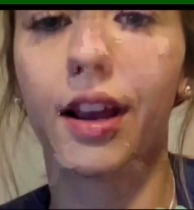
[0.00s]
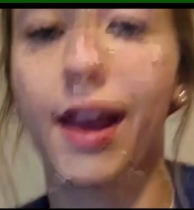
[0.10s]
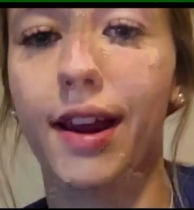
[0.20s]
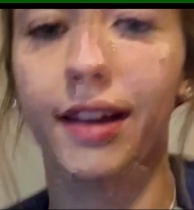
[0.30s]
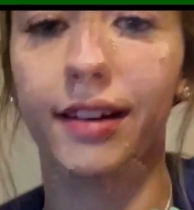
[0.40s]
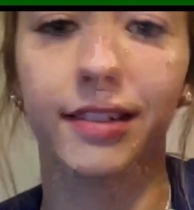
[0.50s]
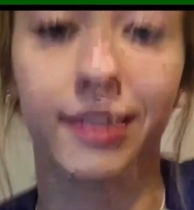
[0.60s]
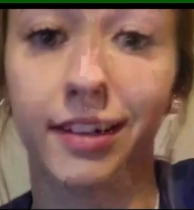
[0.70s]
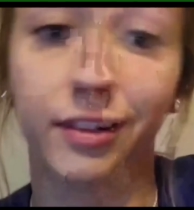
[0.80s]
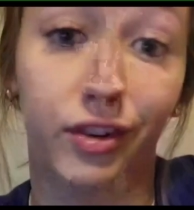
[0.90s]
and
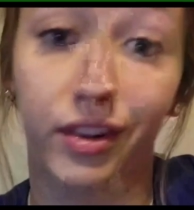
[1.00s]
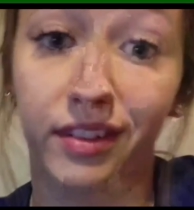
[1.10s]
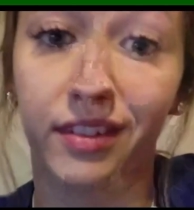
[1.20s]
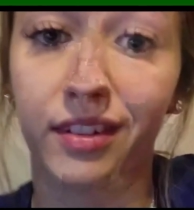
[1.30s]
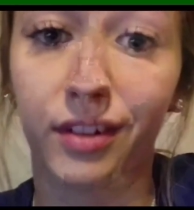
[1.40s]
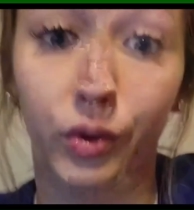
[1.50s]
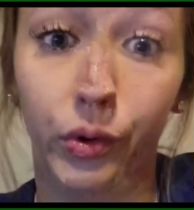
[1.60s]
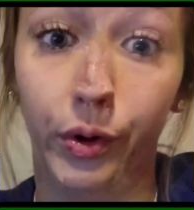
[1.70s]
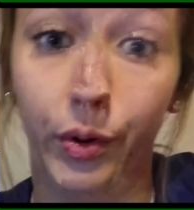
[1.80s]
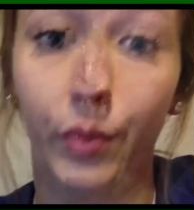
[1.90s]
it just
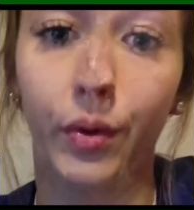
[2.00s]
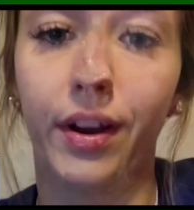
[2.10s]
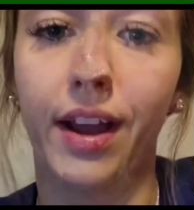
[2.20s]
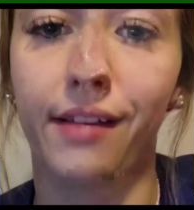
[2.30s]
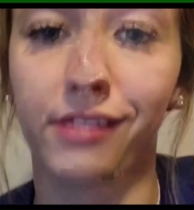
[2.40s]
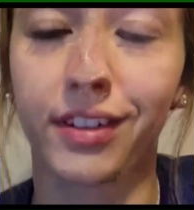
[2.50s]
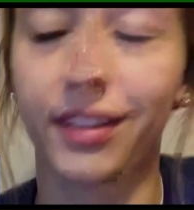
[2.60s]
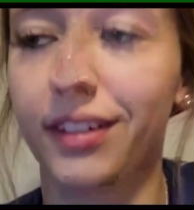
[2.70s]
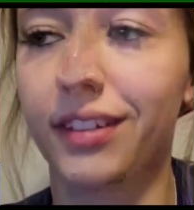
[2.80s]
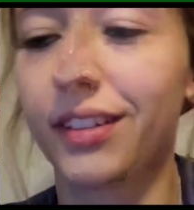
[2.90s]
grew ever
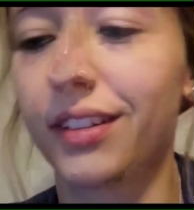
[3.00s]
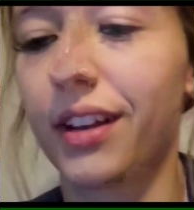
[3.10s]
since.